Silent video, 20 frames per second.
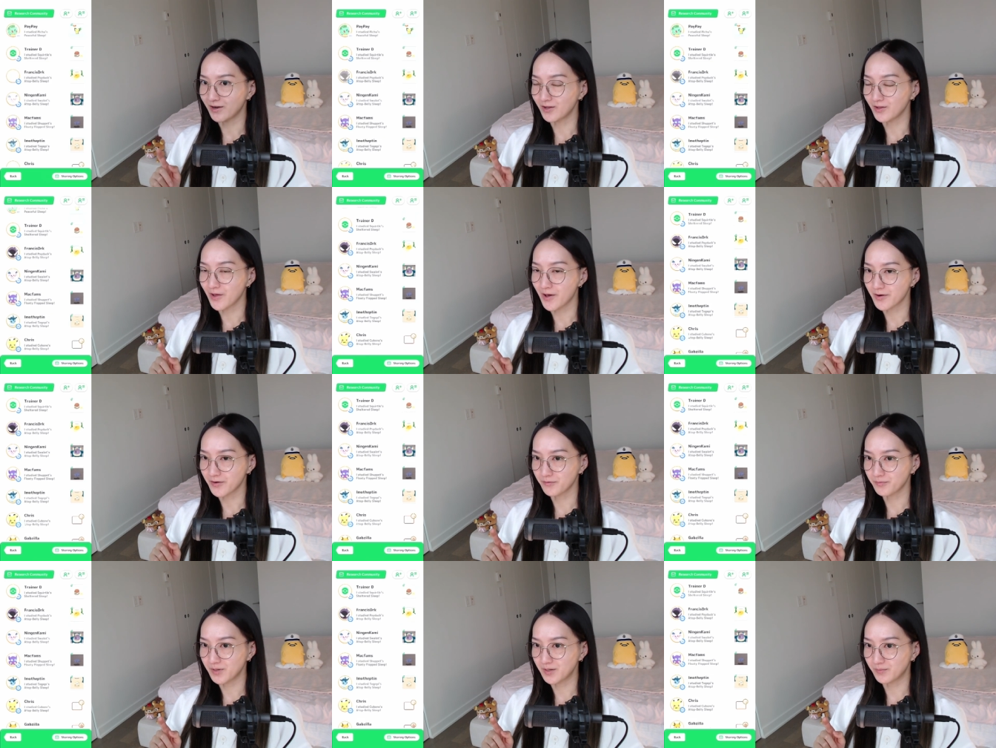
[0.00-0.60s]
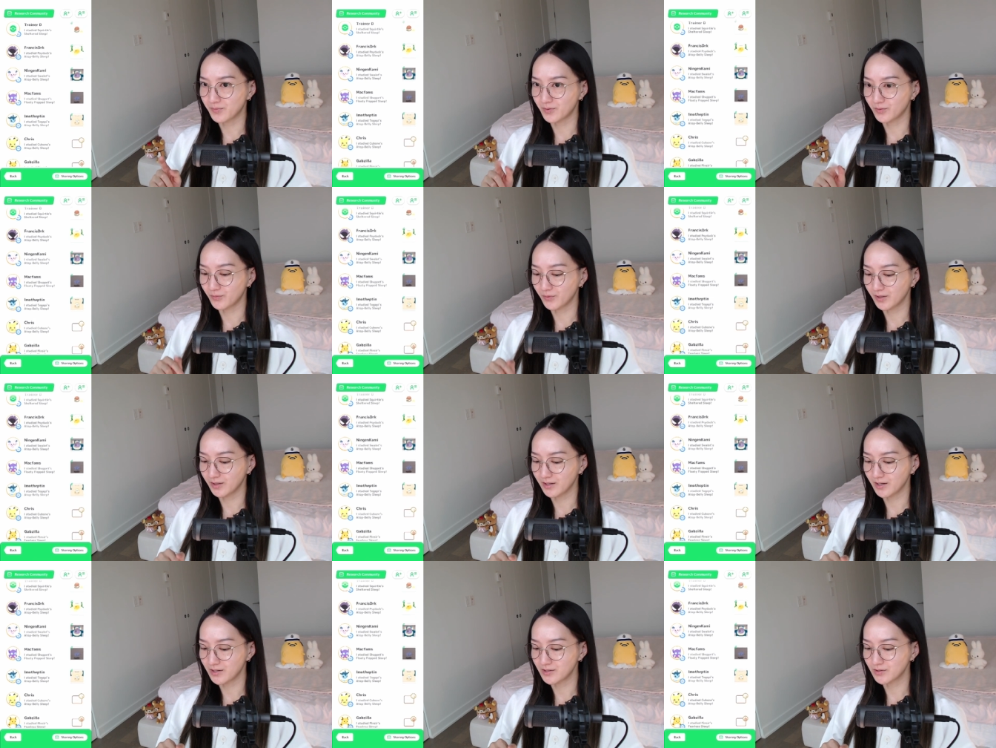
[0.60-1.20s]
lot of people
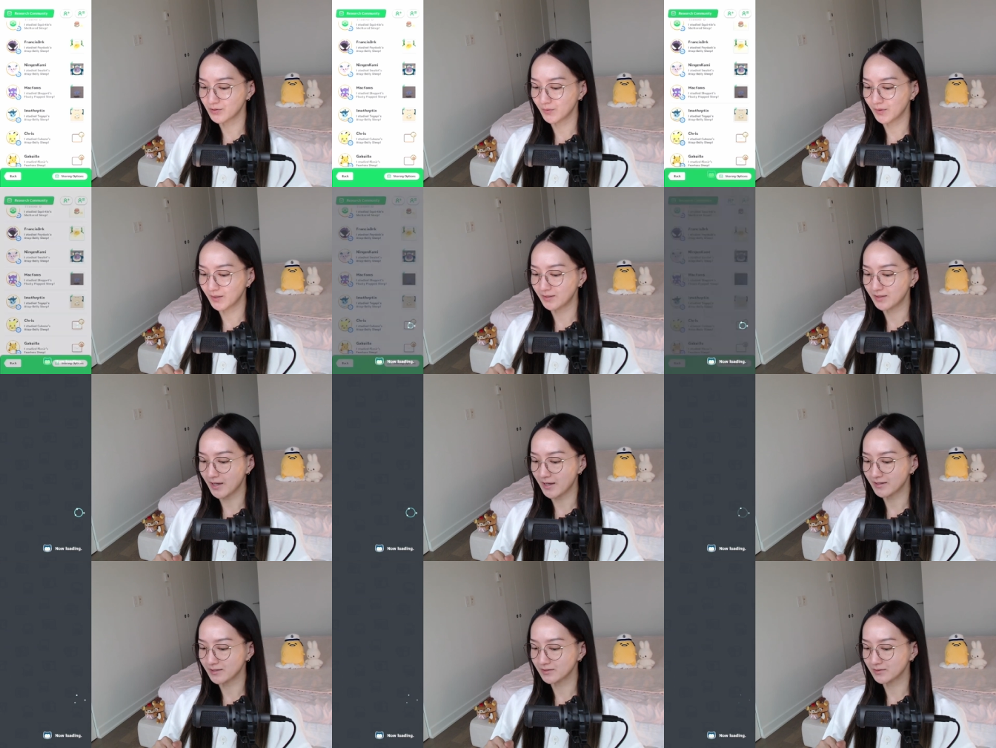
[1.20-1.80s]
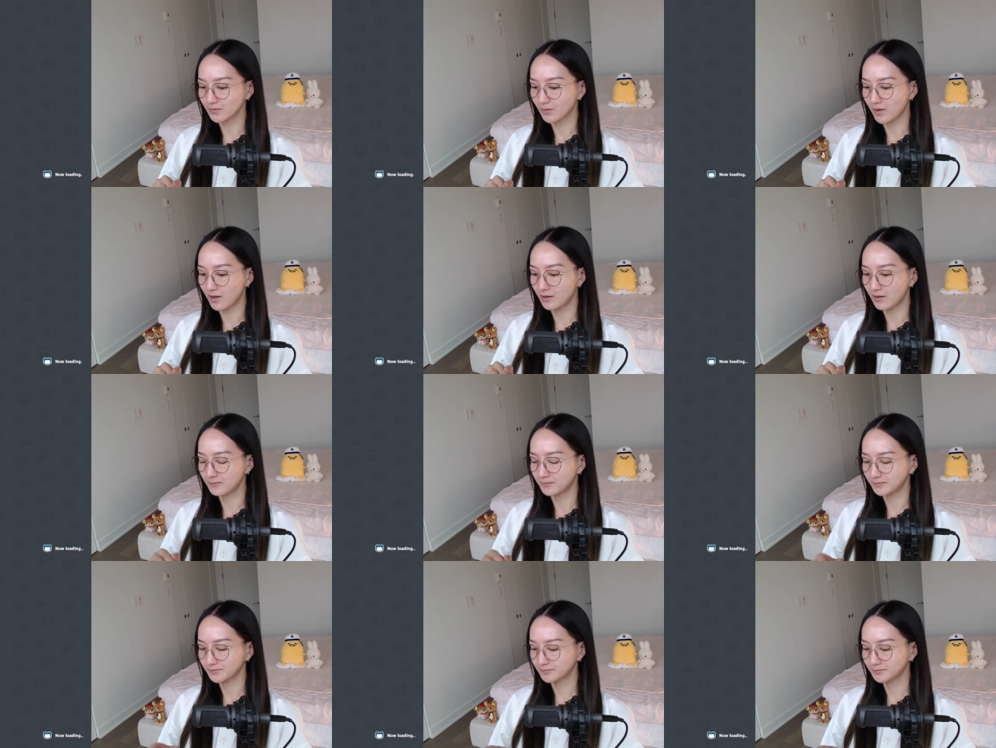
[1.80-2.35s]
really enjoyed that as well.